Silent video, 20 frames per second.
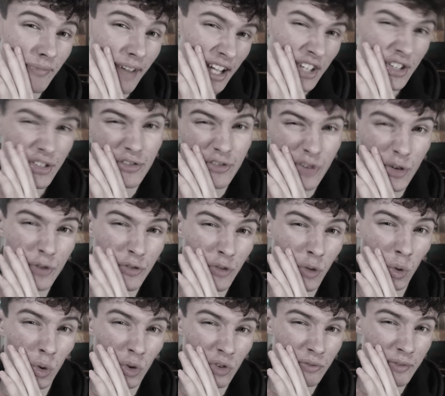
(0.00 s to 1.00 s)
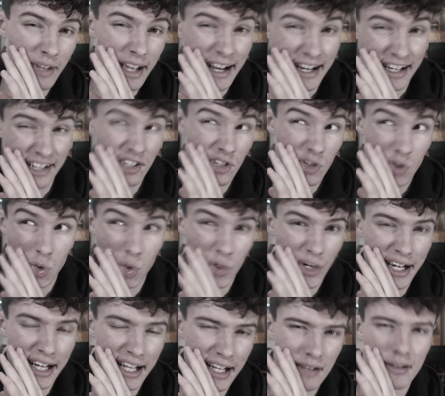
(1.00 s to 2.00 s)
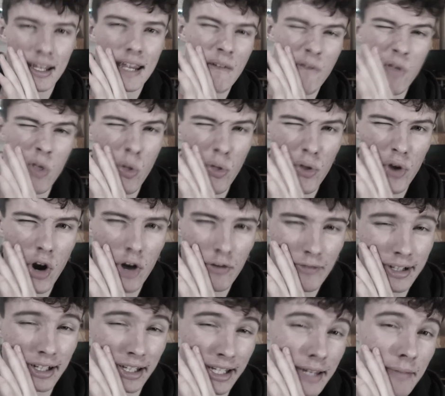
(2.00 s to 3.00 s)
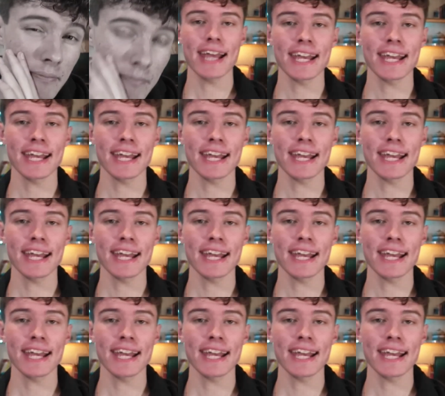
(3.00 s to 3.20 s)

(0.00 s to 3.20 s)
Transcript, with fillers: as fruitful and creating, even though they're not really.